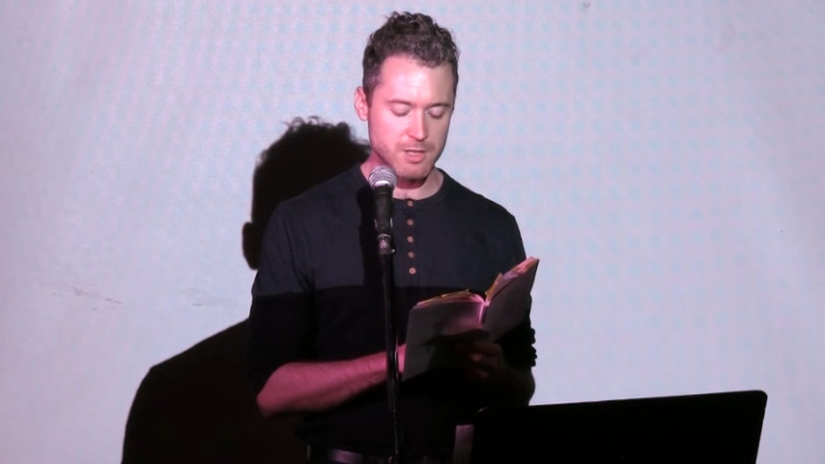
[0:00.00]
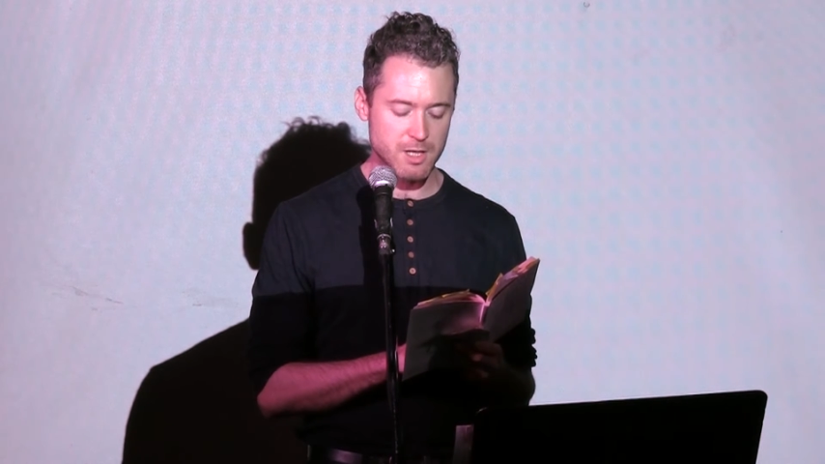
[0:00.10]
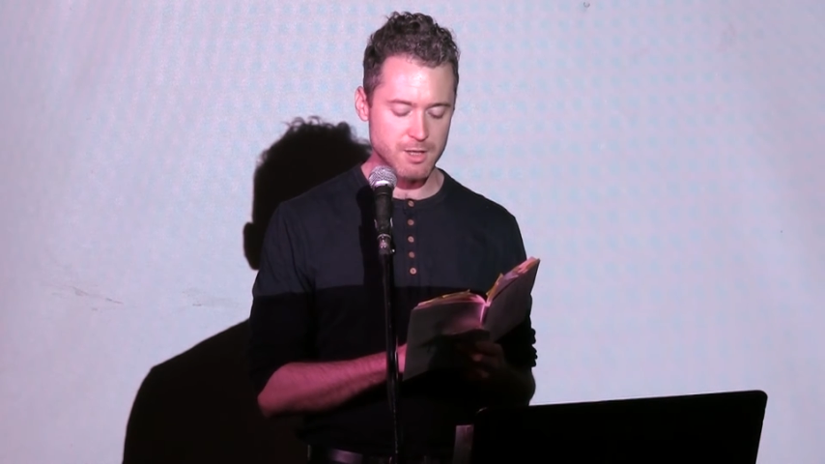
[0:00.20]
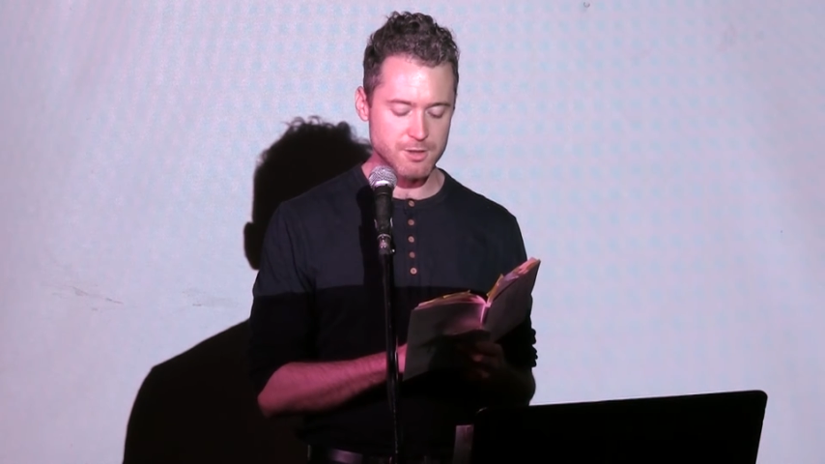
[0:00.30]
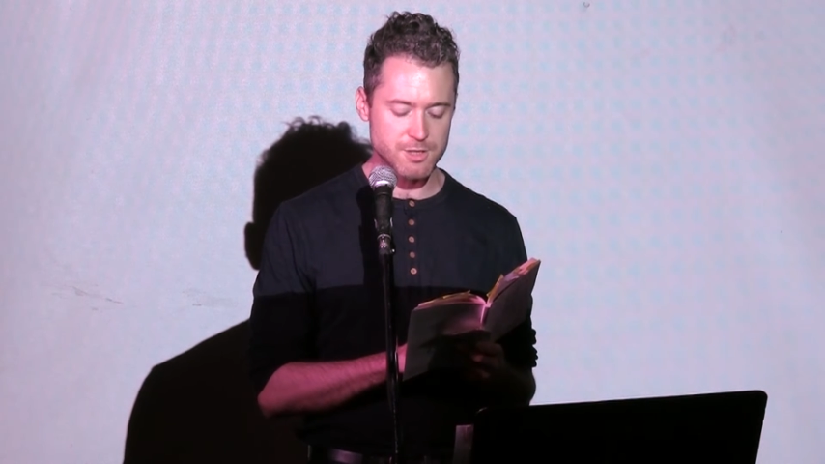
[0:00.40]

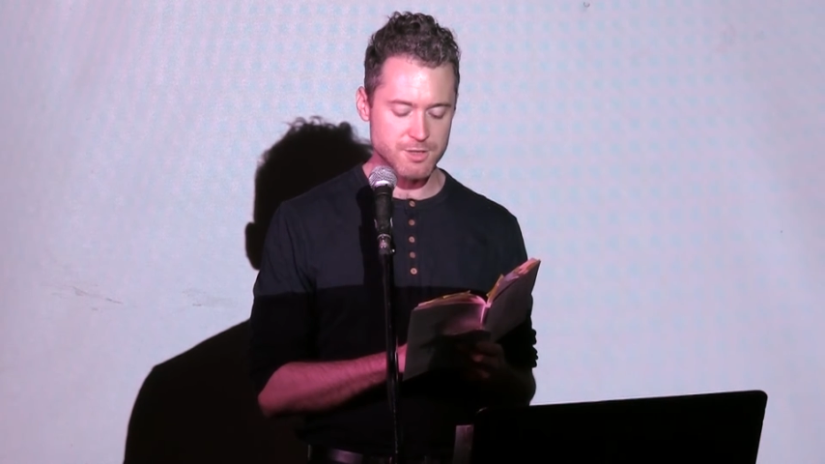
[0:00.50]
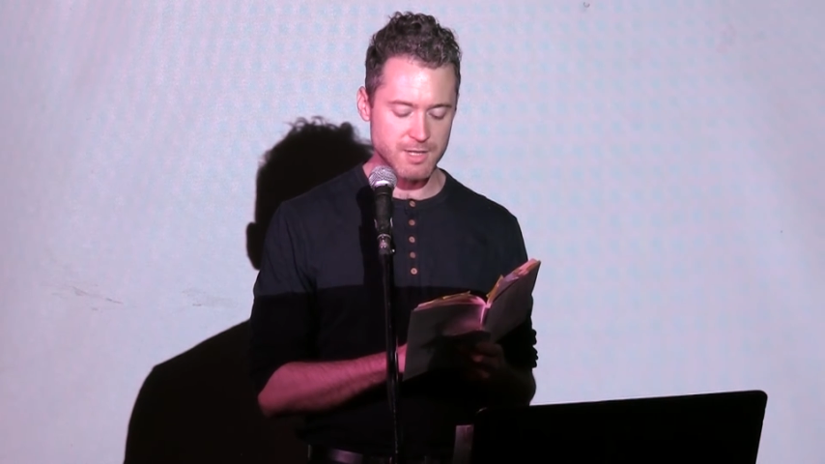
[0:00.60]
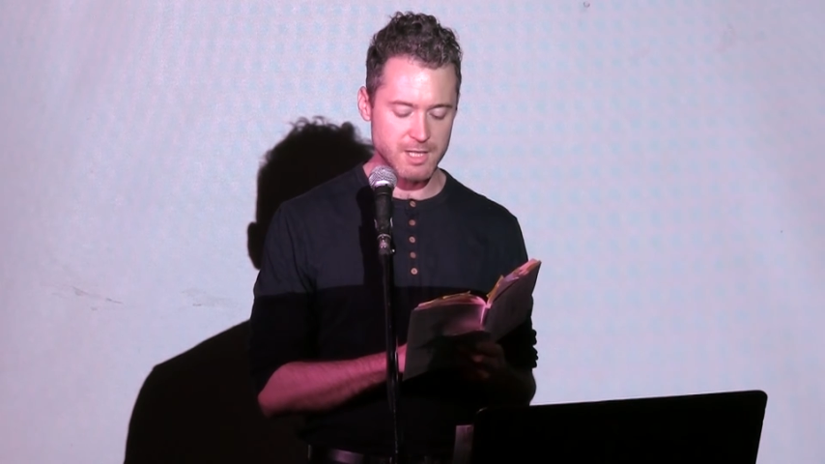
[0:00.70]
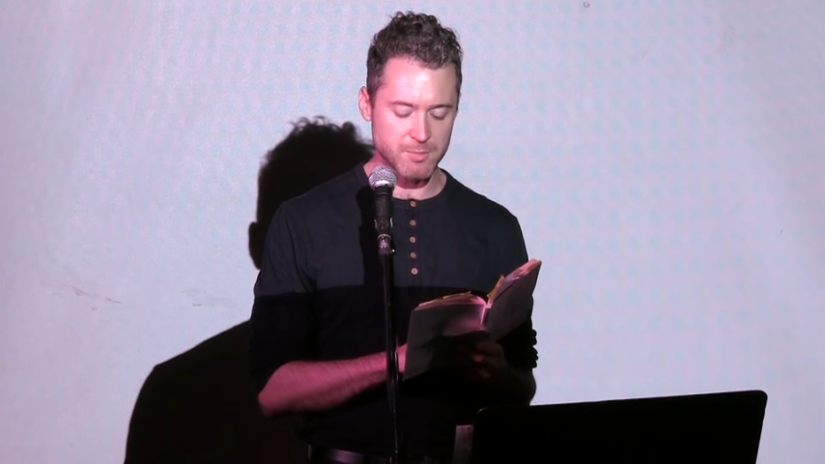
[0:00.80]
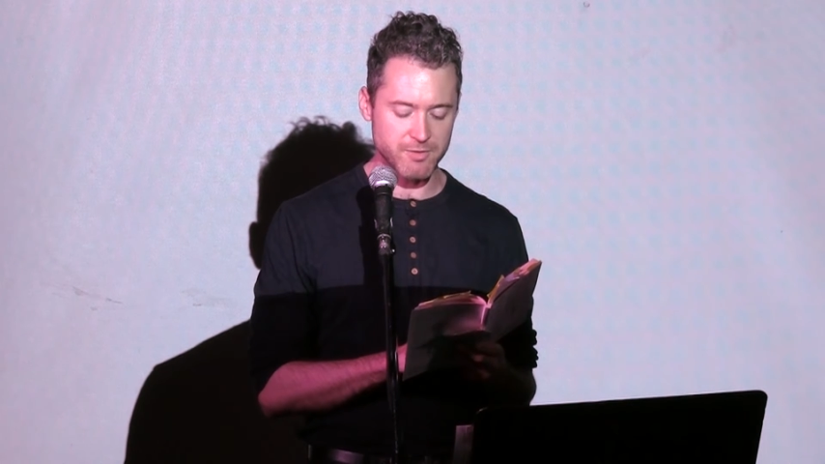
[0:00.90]
harder
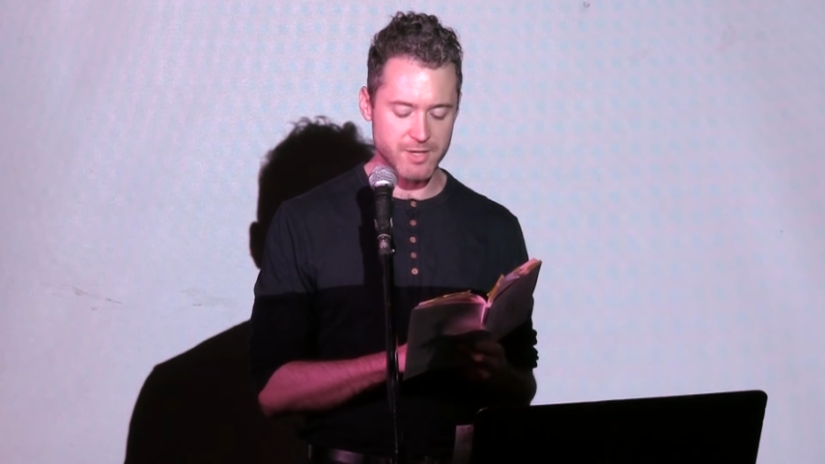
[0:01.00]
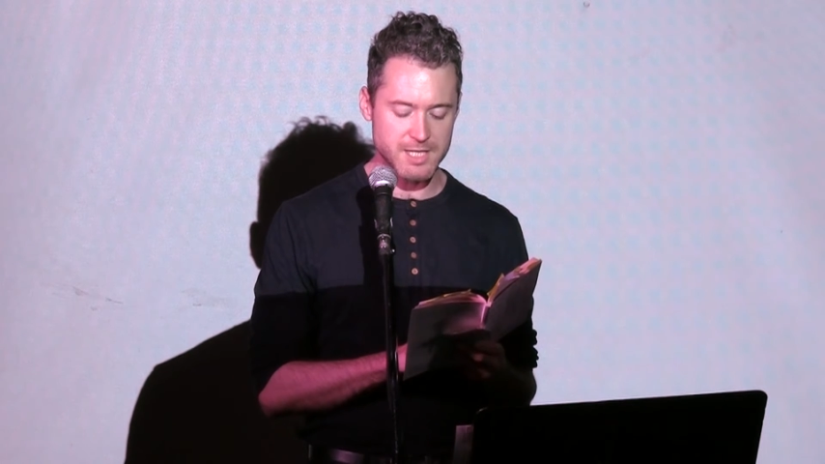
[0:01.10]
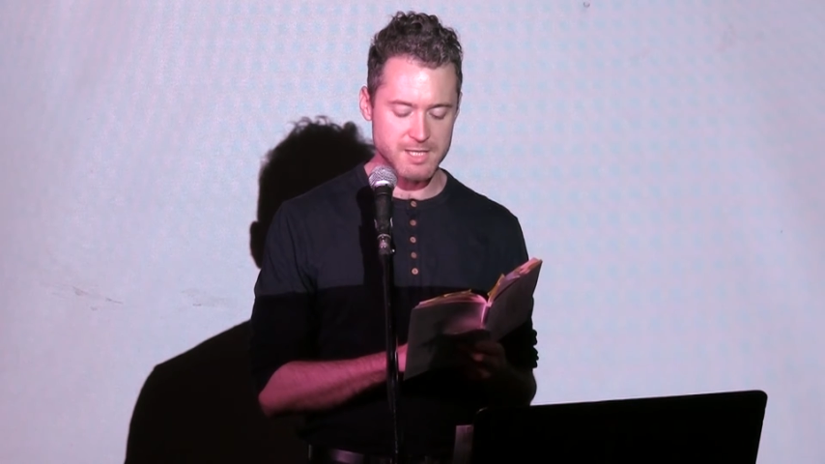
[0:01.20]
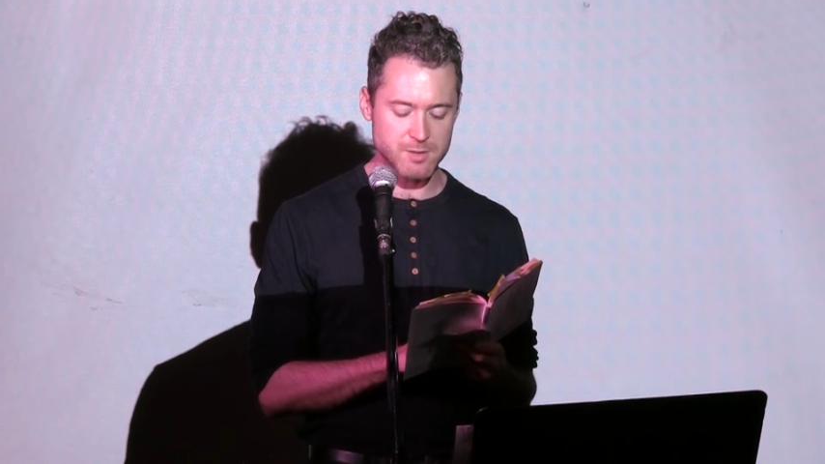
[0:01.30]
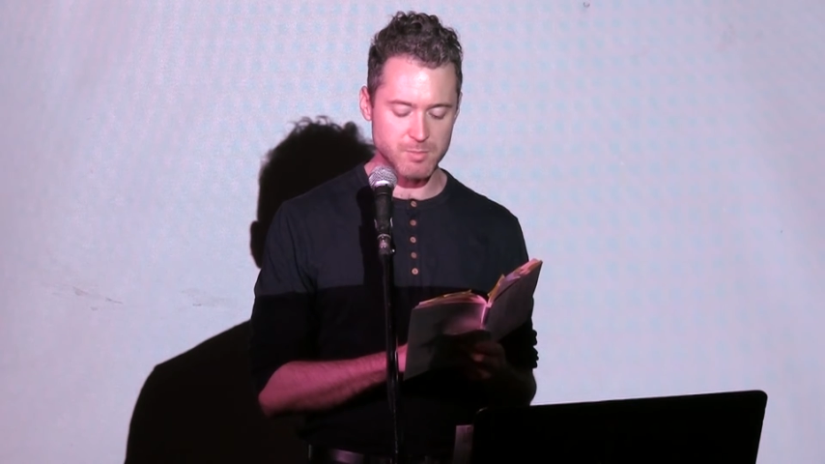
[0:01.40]
stratum of the
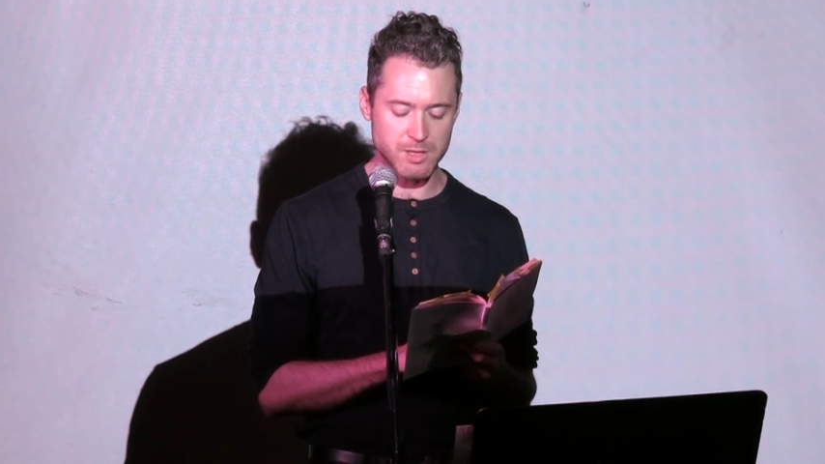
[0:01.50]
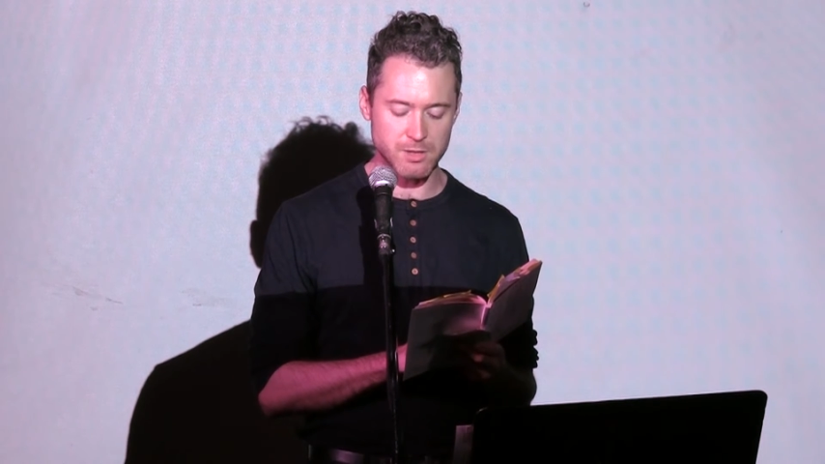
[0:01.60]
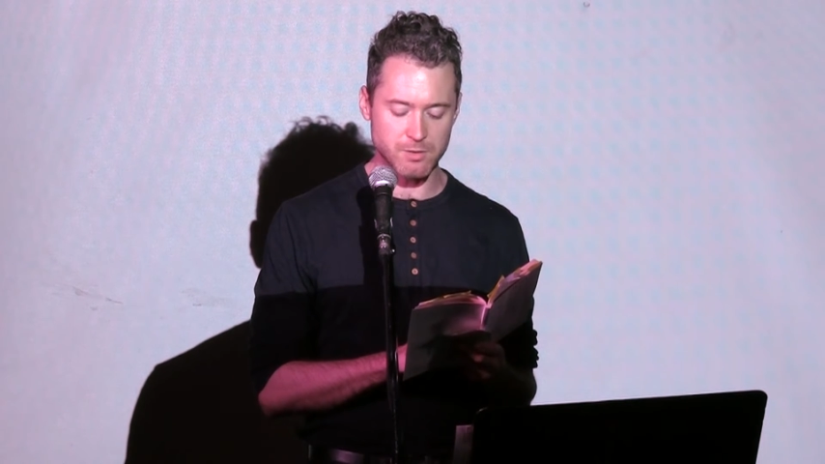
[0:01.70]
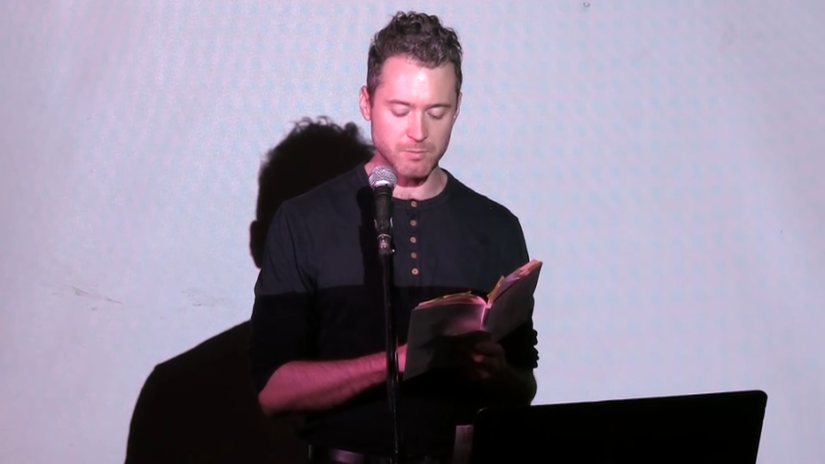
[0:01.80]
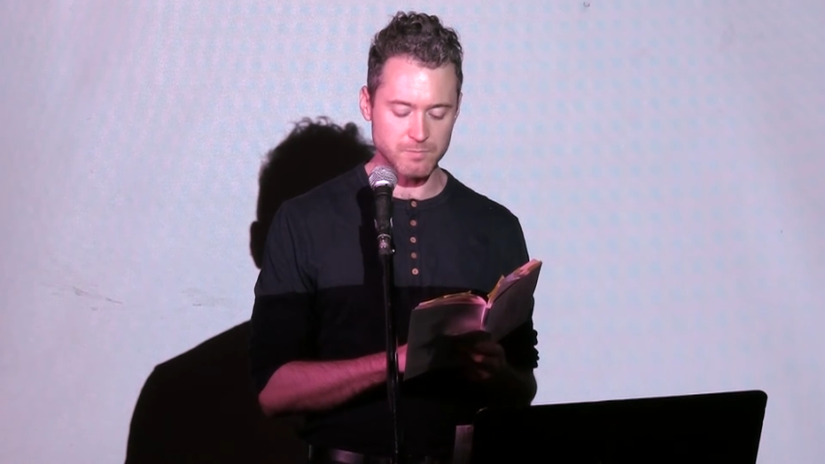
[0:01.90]
desert below.